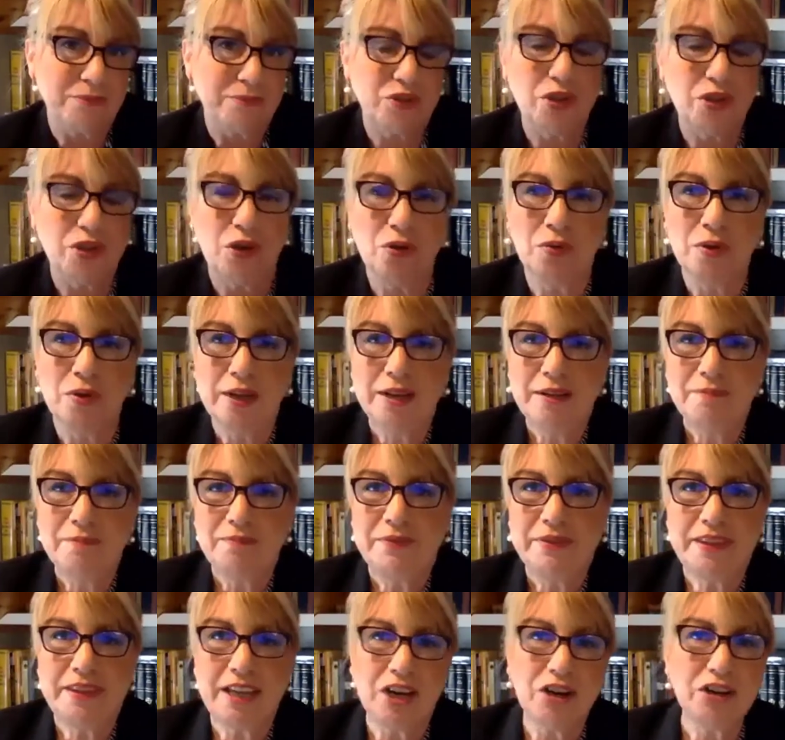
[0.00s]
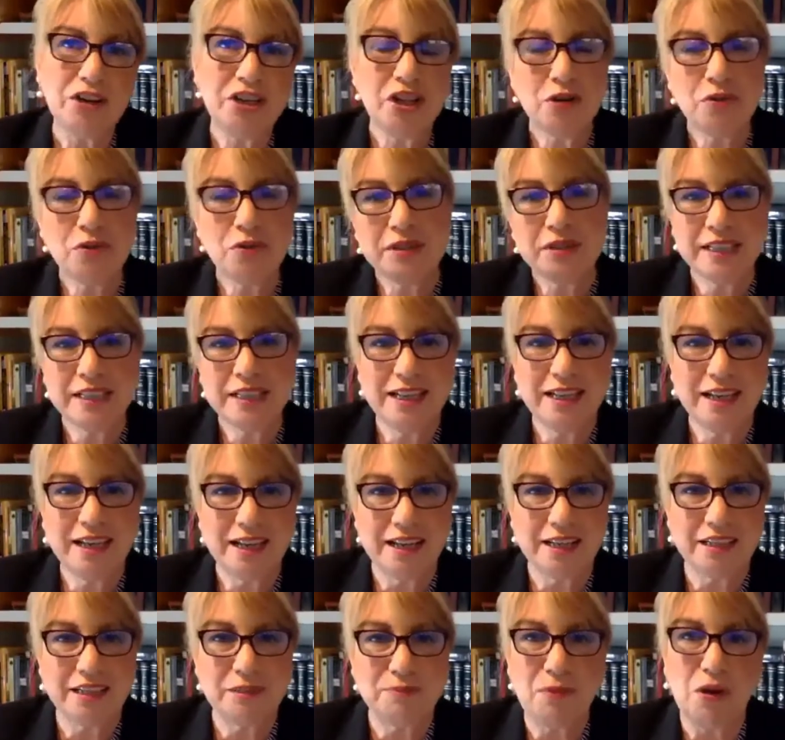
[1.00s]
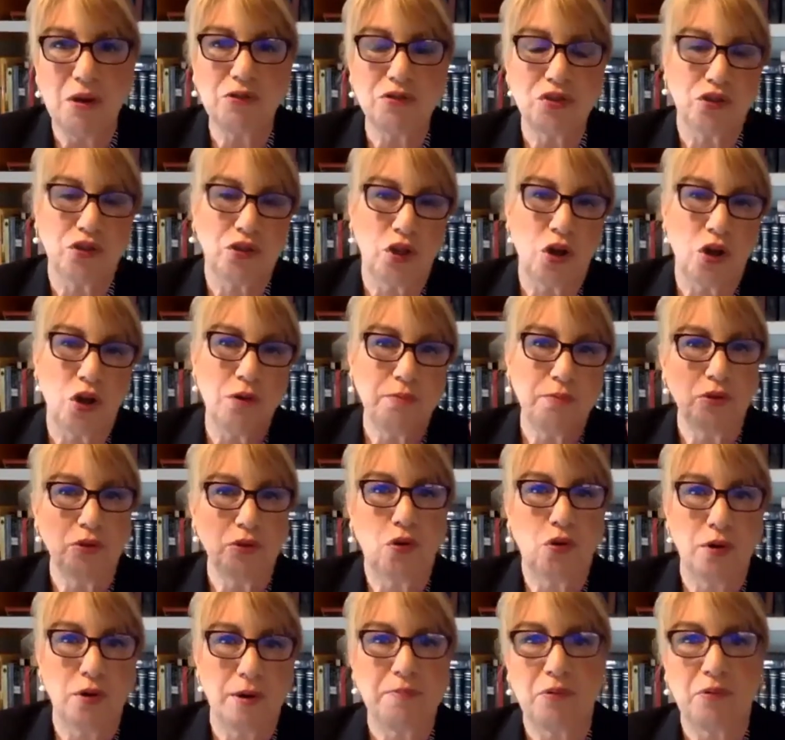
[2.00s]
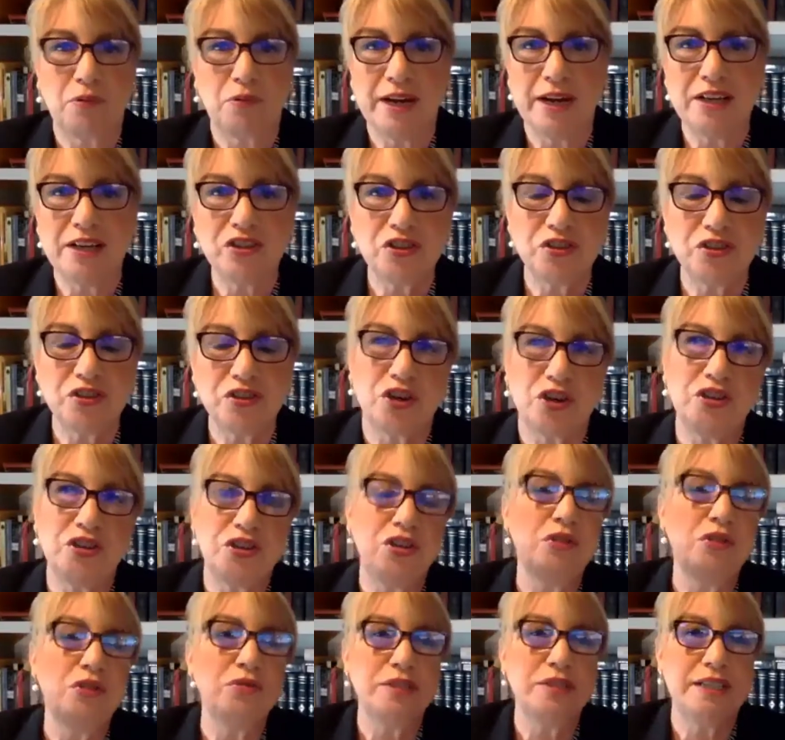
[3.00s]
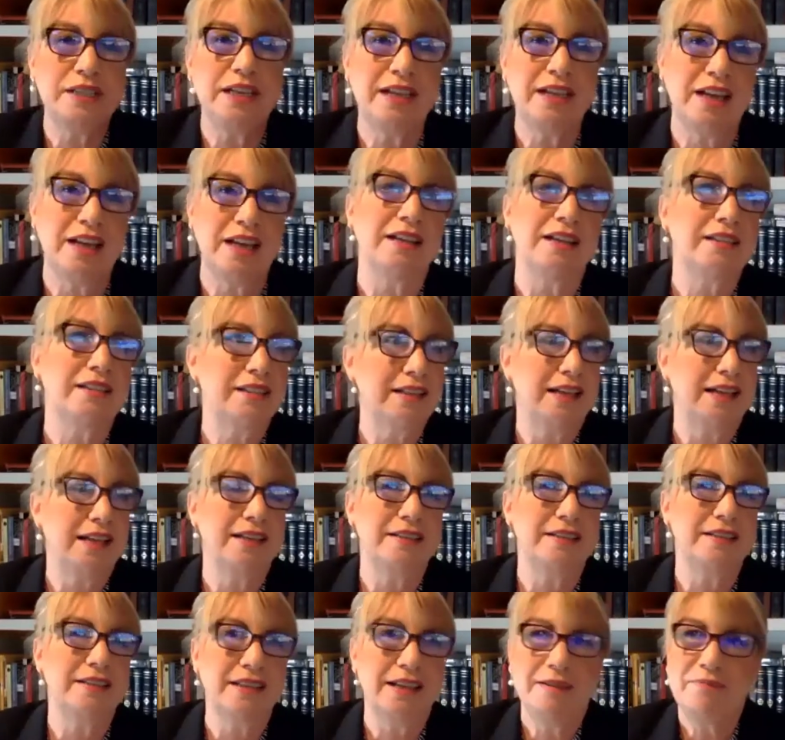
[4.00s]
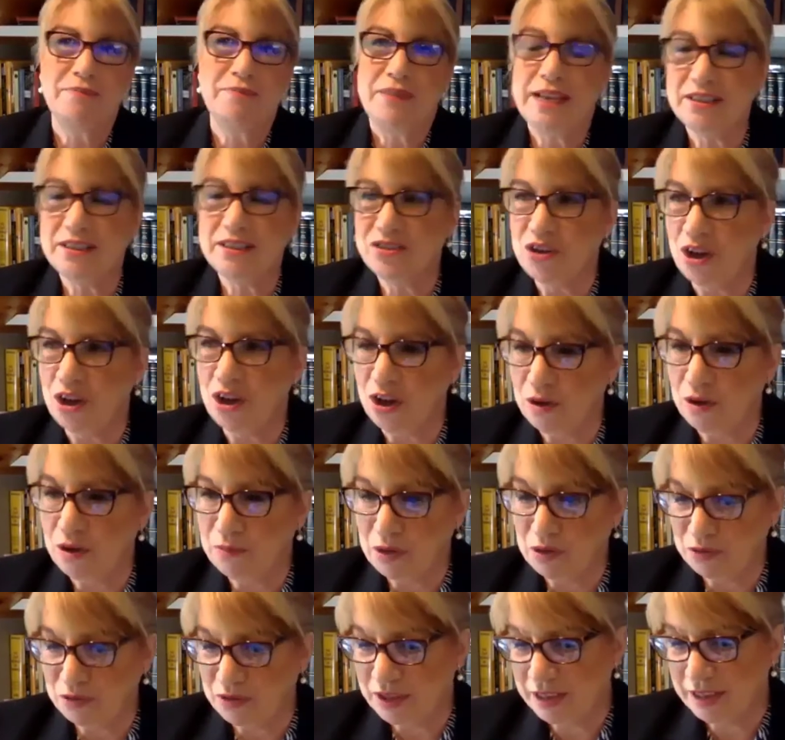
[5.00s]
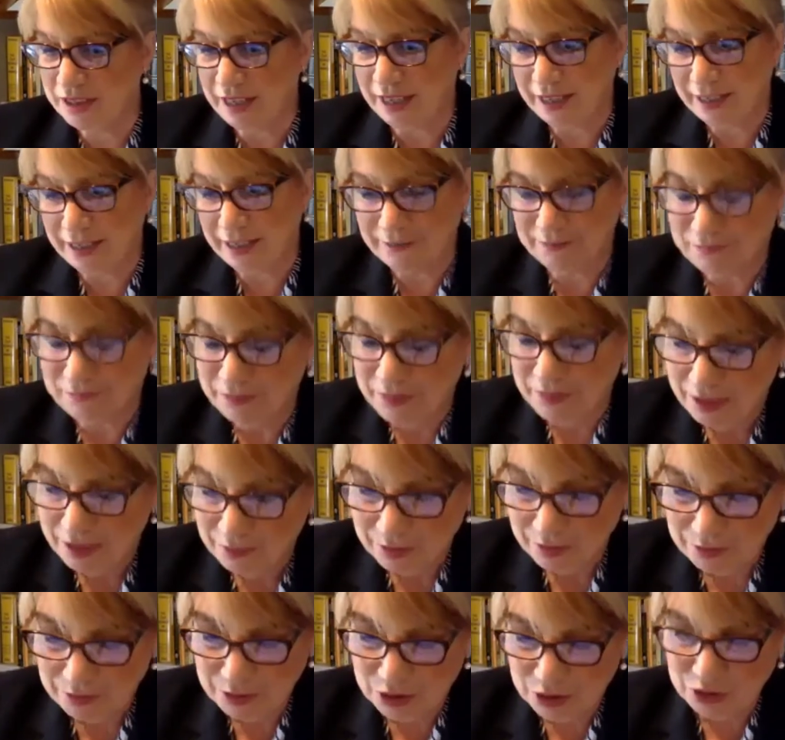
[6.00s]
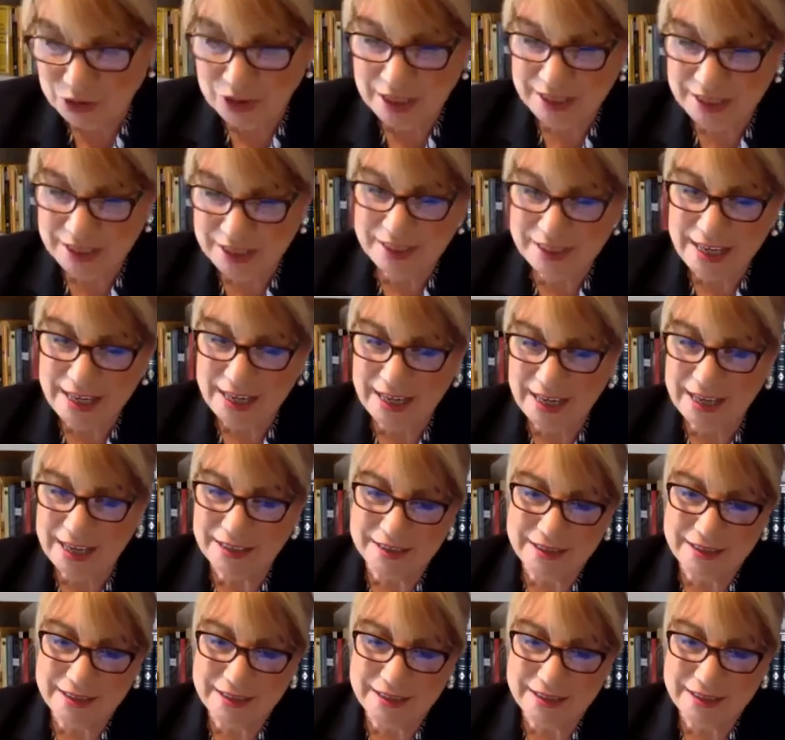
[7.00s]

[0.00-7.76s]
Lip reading: So they're using us, most global corporations are using us as almost, what should I say,